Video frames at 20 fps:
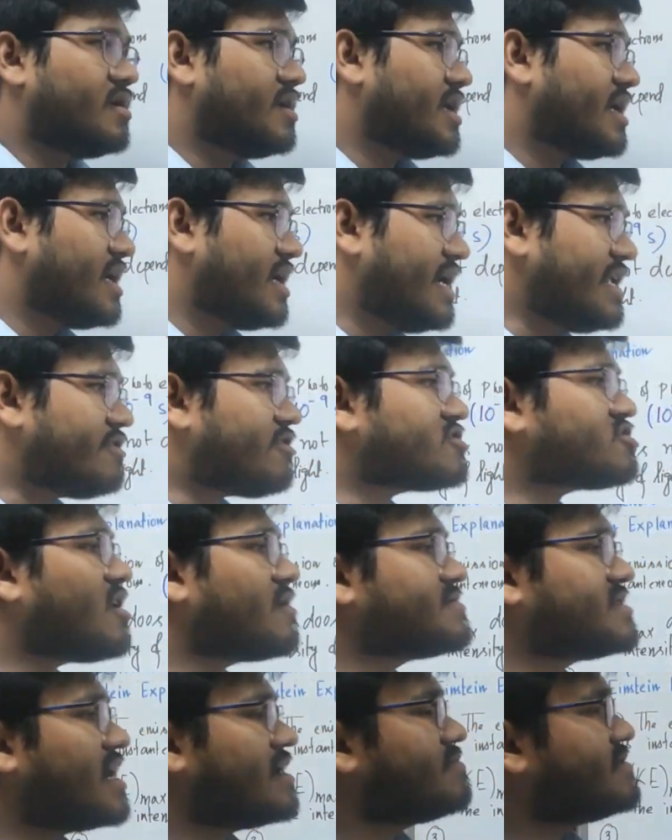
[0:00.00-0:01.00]
It was
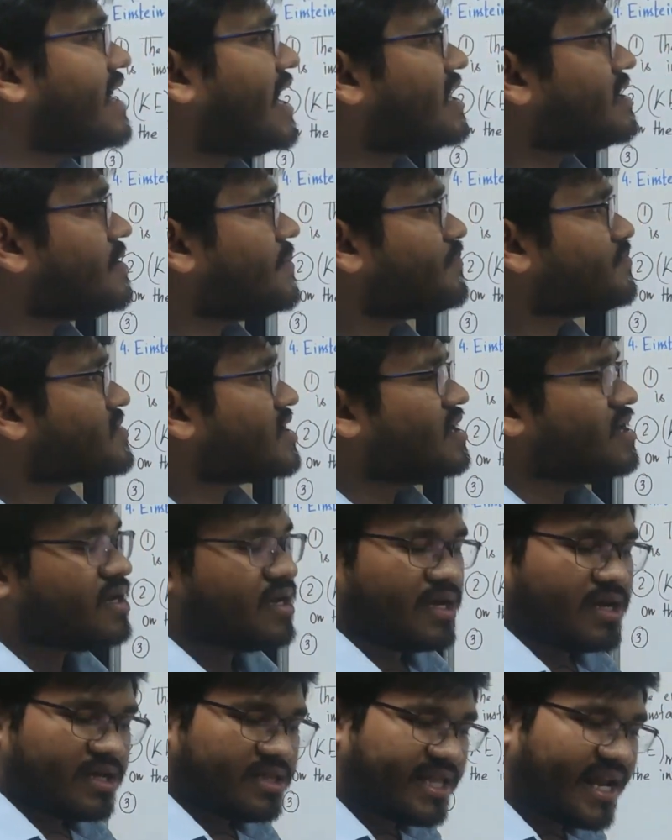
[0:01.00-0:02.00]
observed that
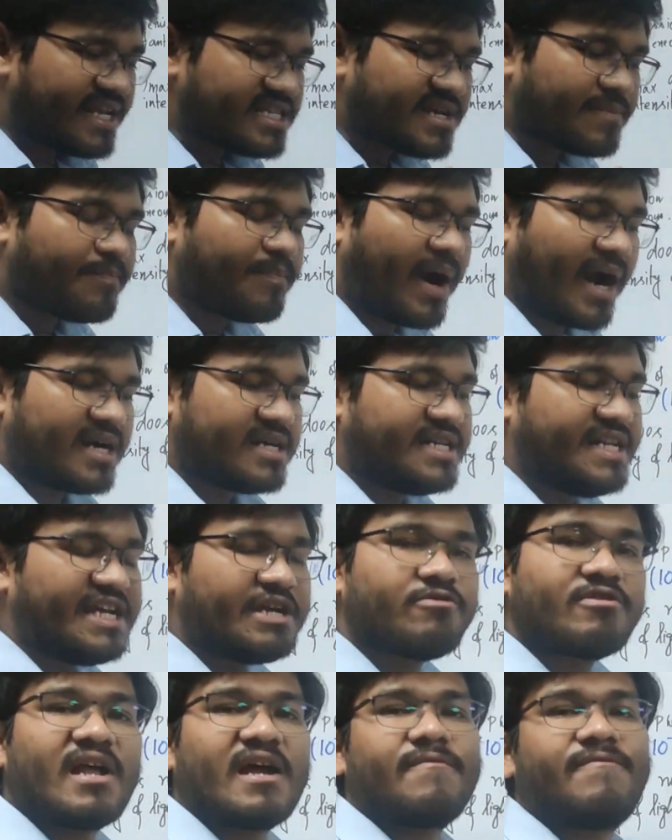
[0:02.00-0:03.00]
there is a
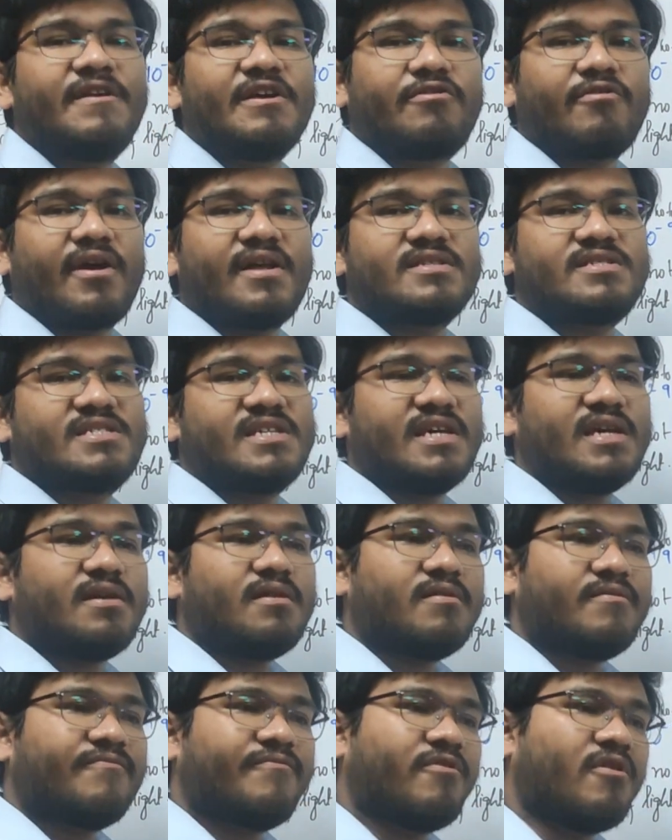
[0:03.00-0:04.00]
particular frequency
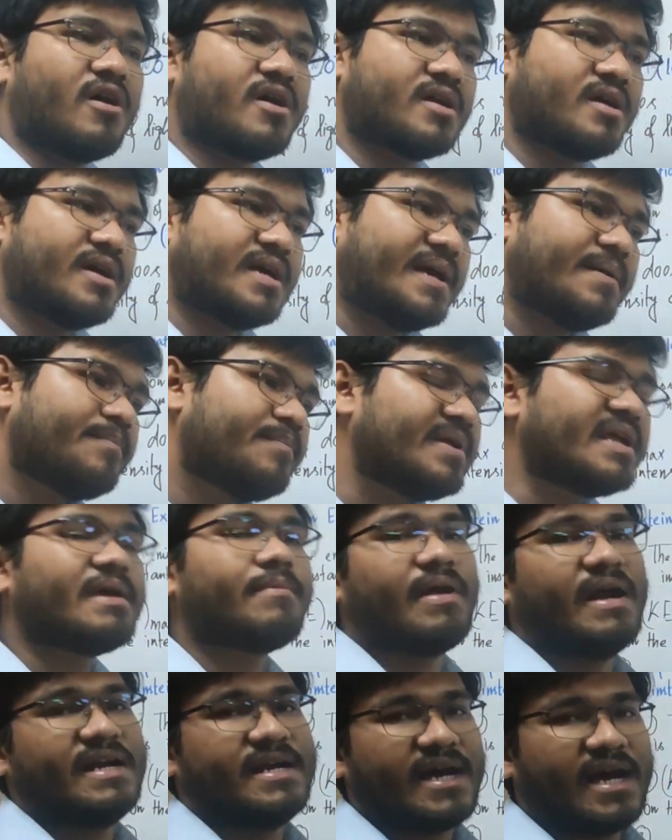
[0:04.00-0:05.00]
for every
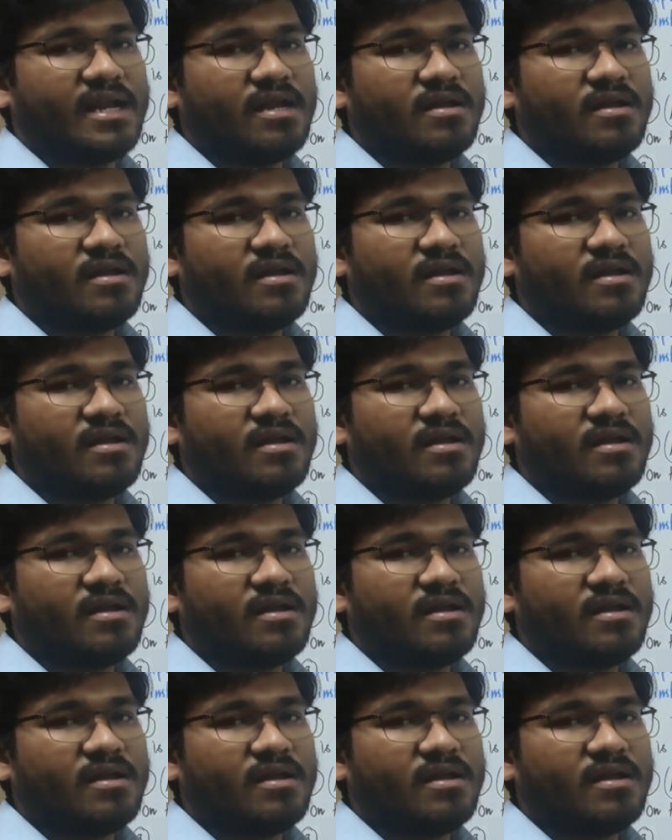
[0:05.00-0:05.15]
metal.